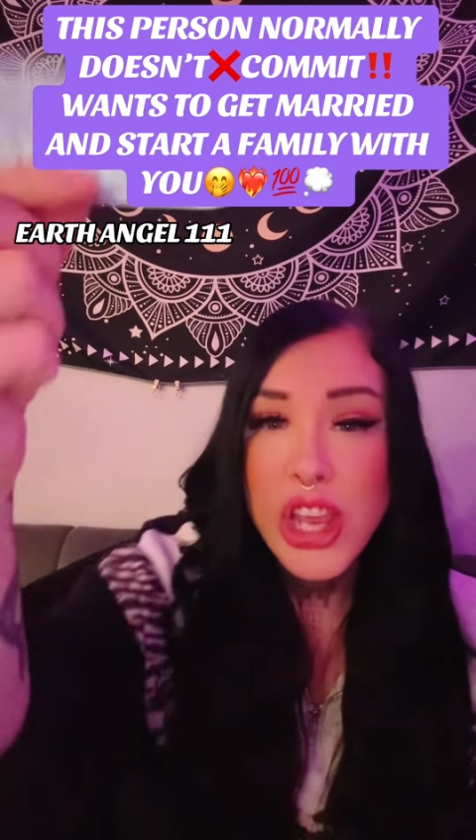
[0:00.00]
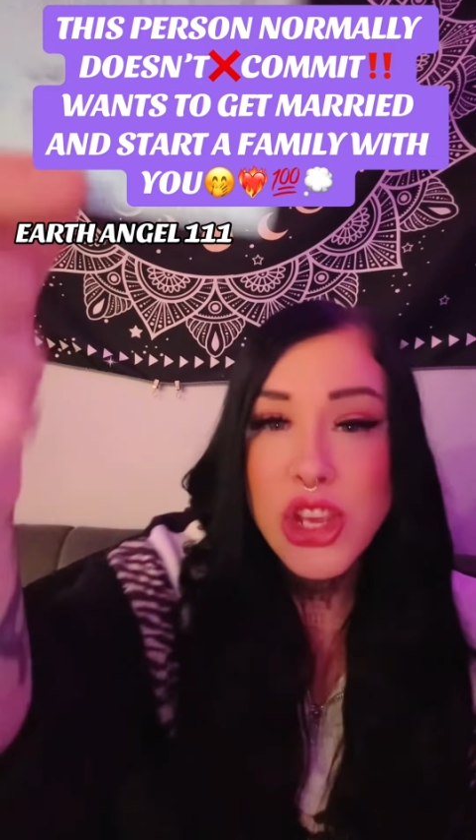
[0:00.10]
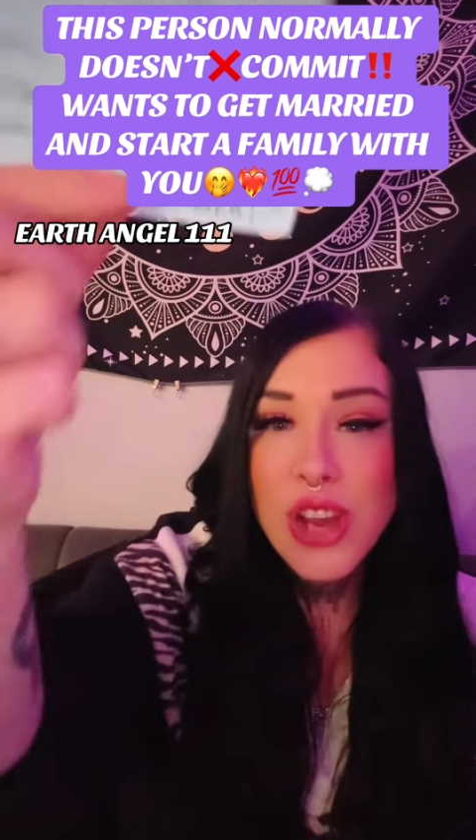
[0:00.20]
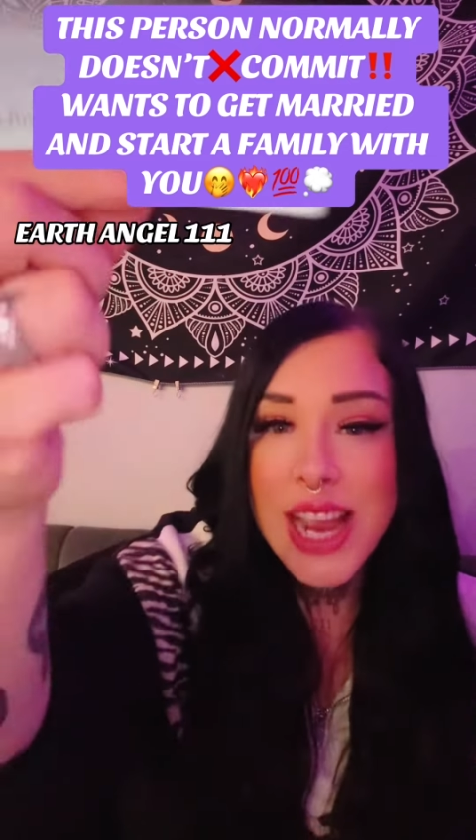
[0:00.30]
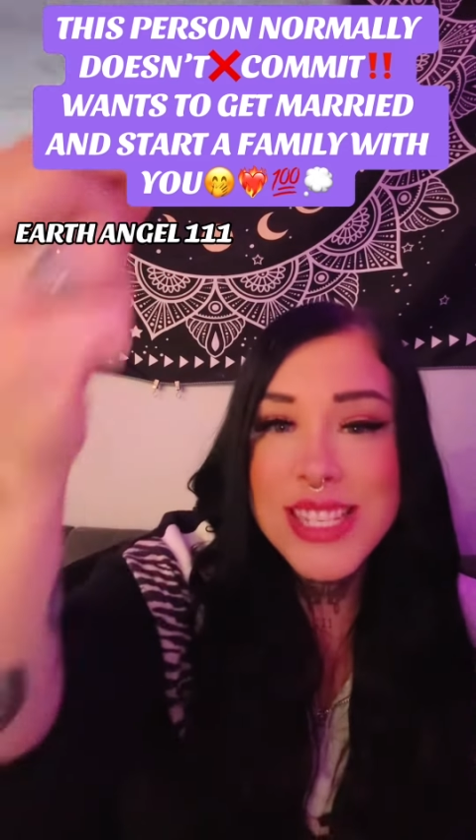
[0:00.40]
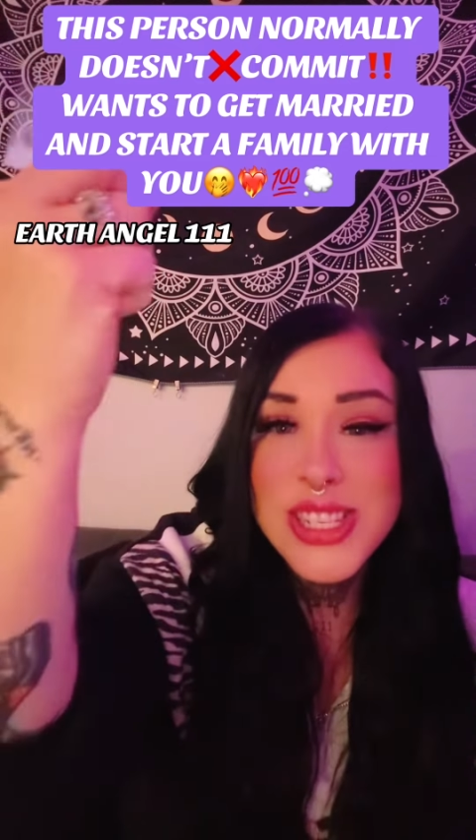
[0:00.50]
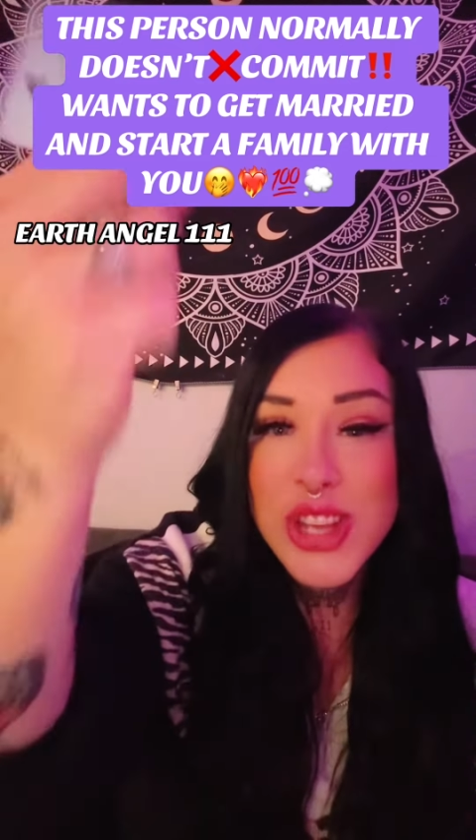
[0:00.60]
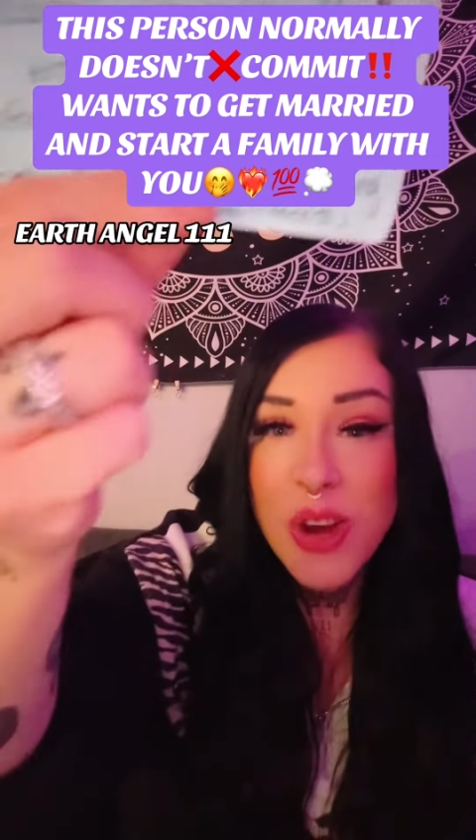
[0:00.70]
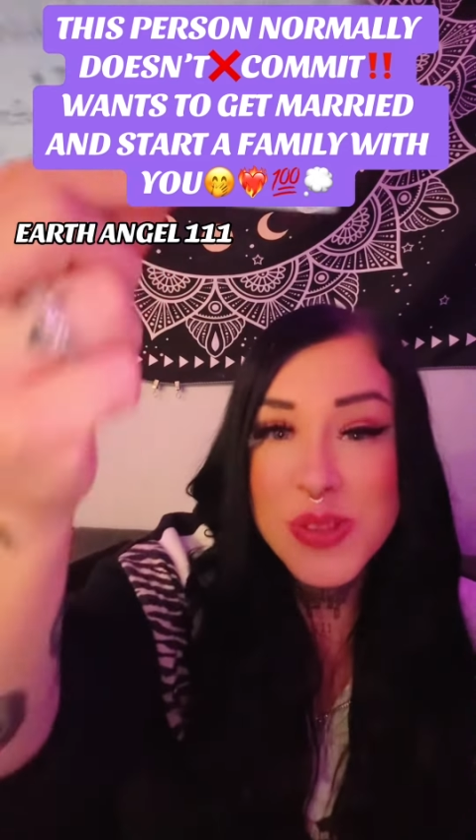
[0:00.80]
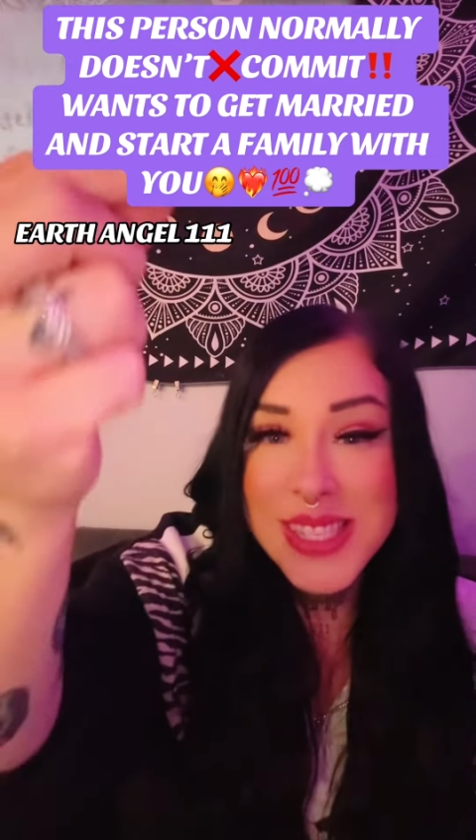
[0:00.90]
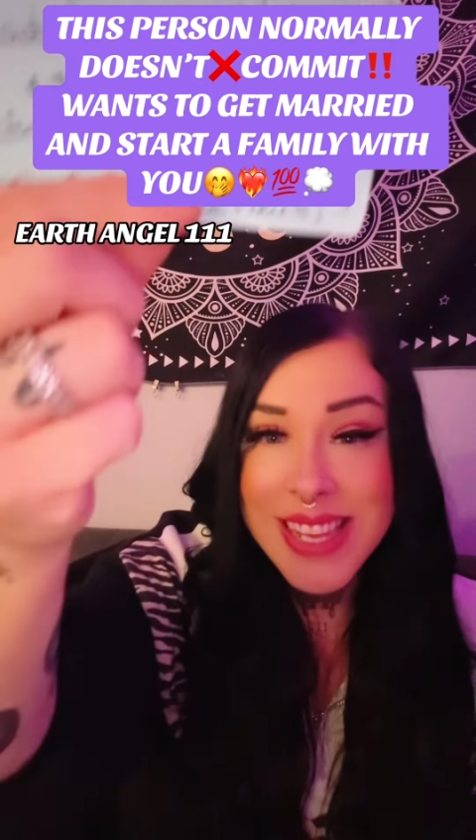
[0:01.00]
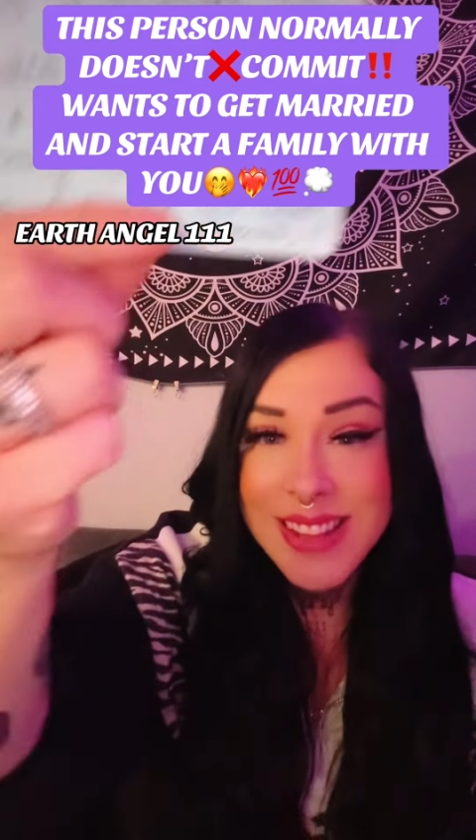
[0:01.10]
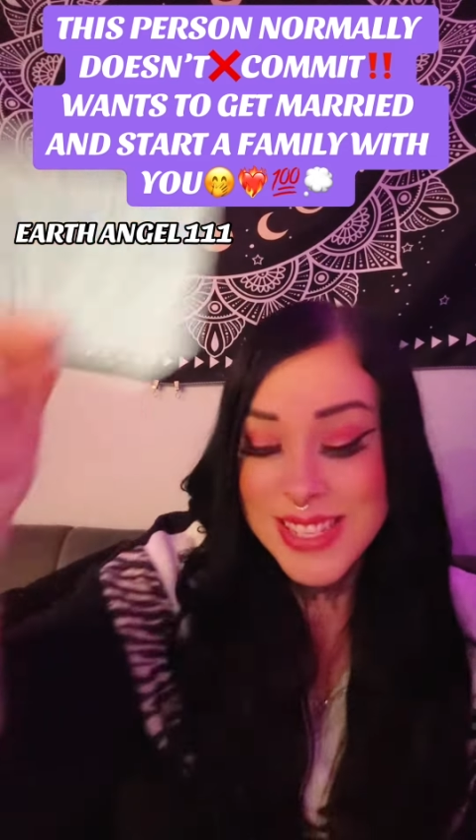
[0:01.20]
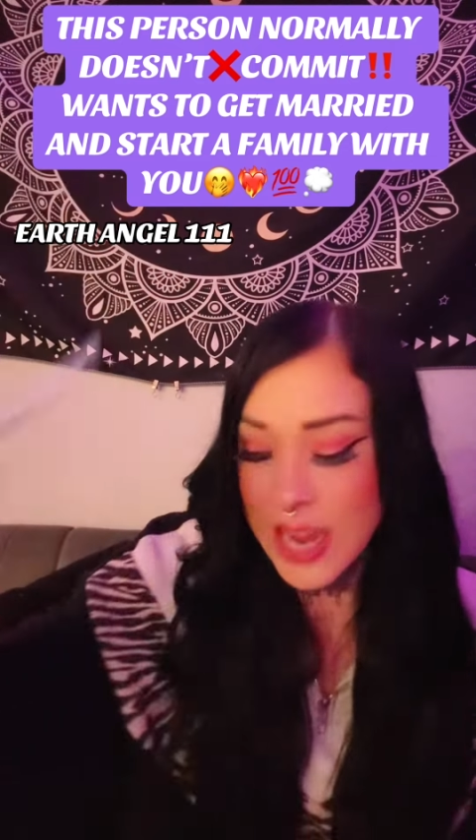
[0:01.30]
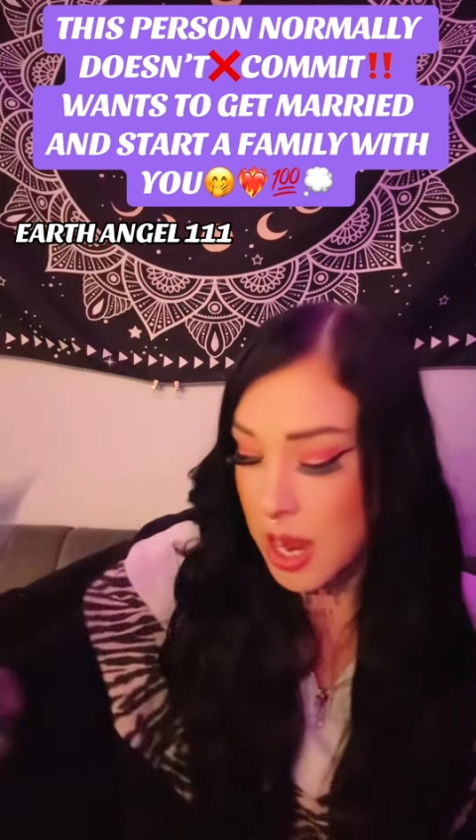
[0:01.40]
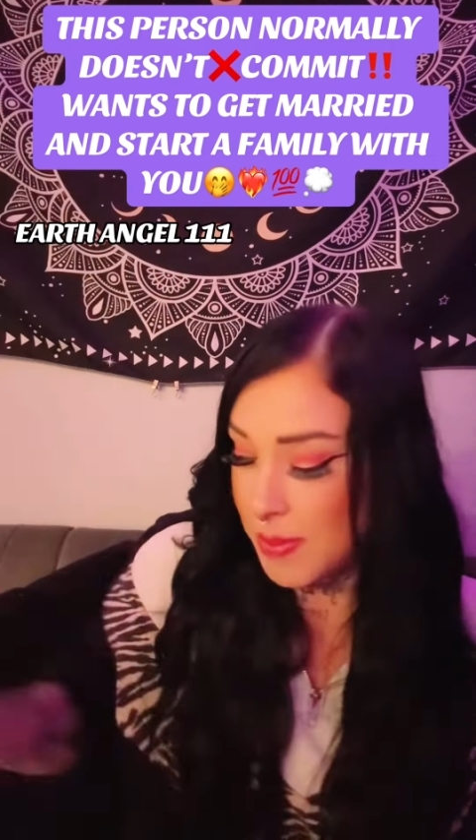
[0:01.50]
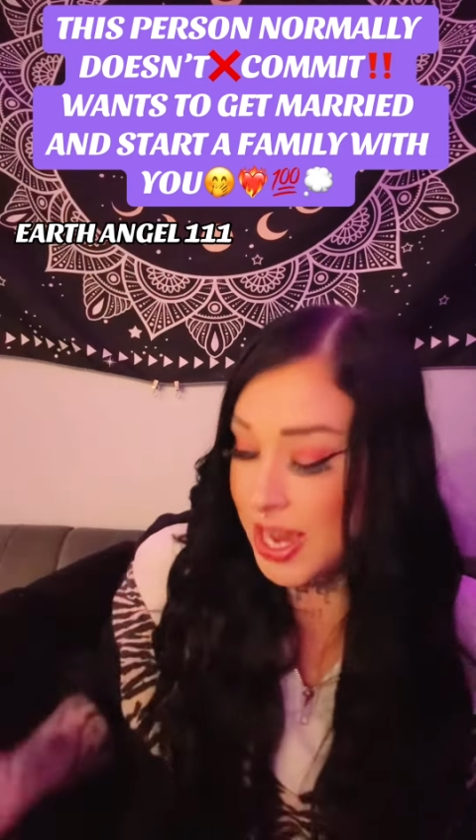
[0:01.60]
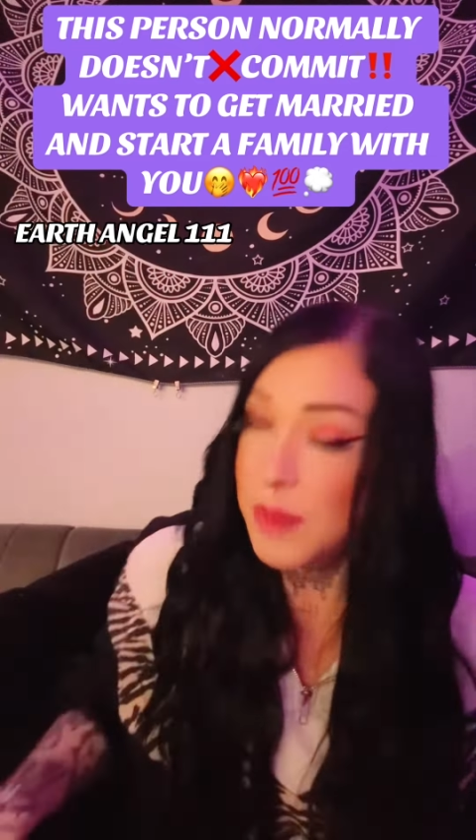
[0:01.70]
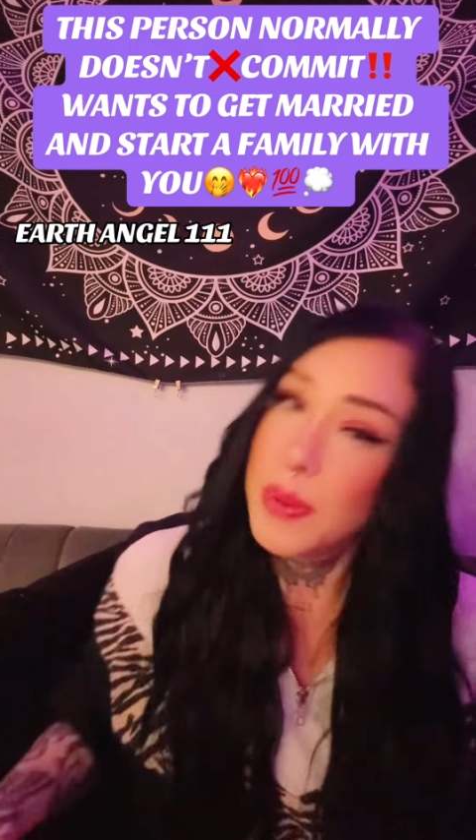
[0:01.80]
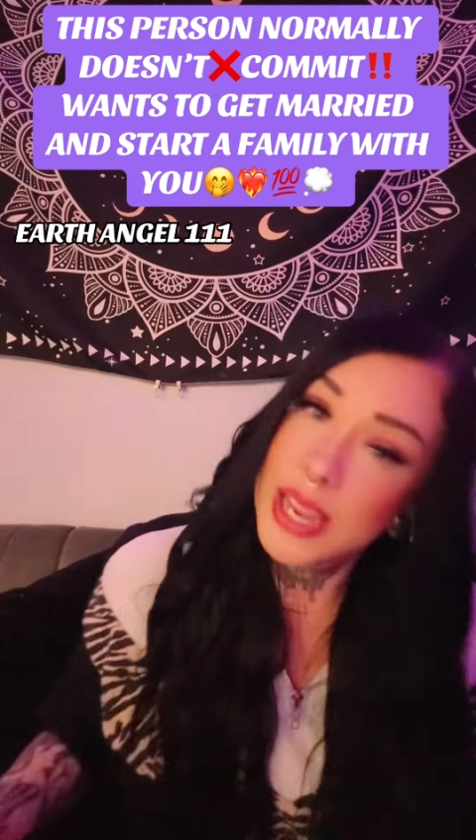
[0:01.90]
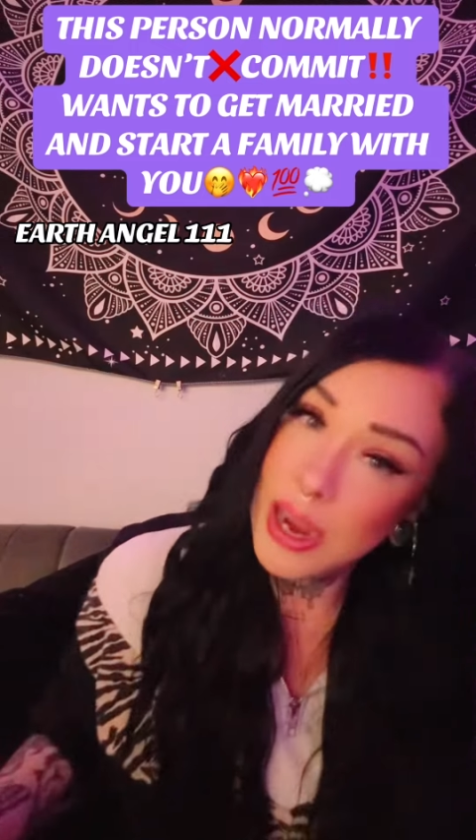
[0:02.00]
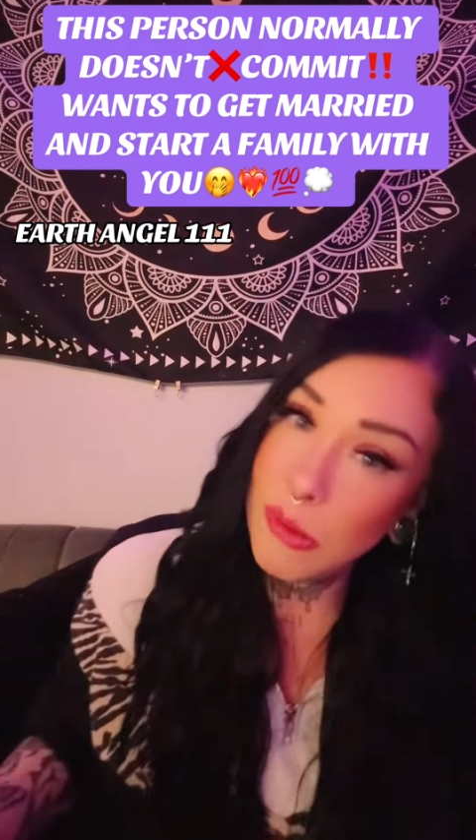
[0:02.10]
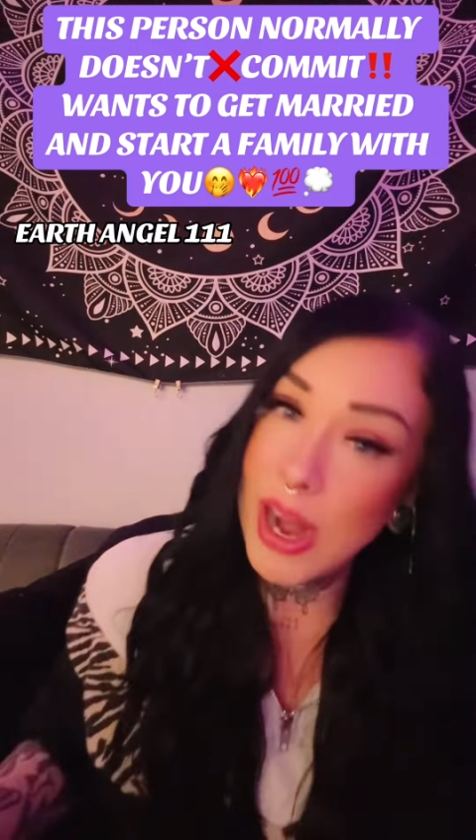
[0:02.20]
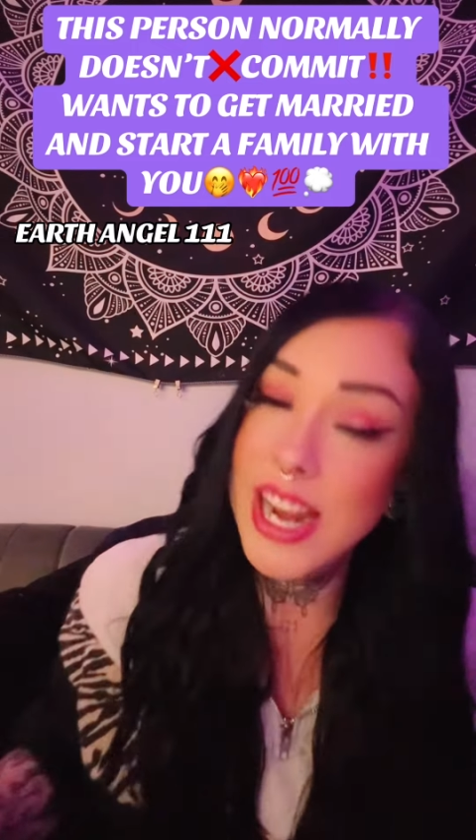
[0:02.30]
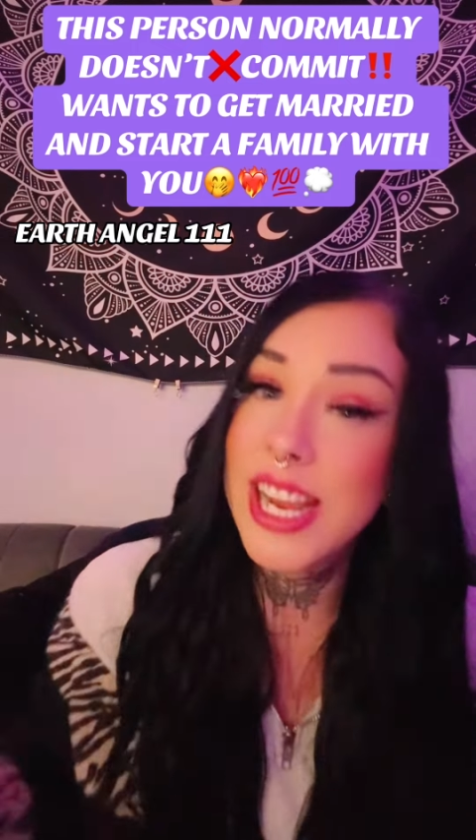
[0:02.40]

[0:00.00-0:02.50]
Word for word: You guys don't see this coming, but get ready,